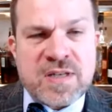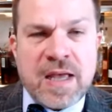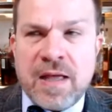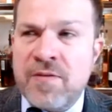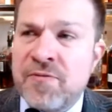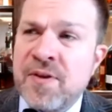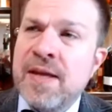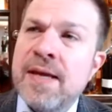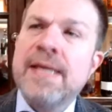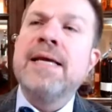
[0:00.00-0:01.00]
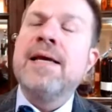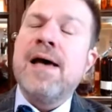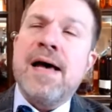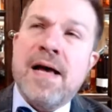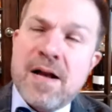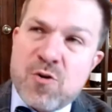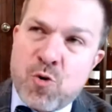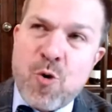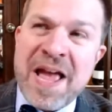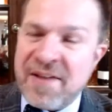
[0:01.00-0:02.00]
of uh,
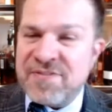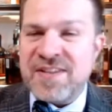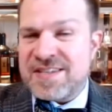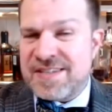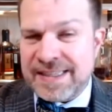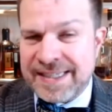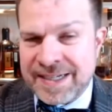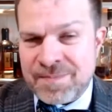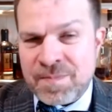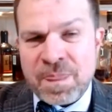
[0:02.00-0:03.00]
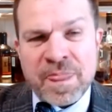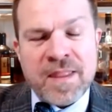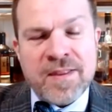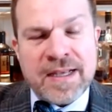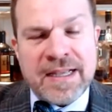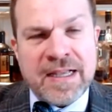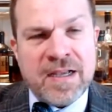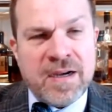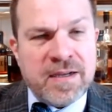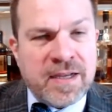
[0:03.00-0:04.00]
craft distilling.
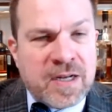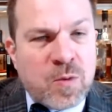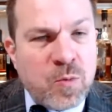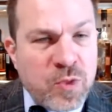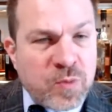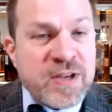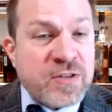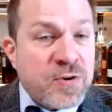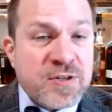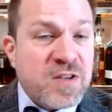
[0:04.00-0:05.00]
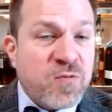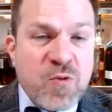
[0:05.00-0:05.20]
Uh, you know, the resurgence of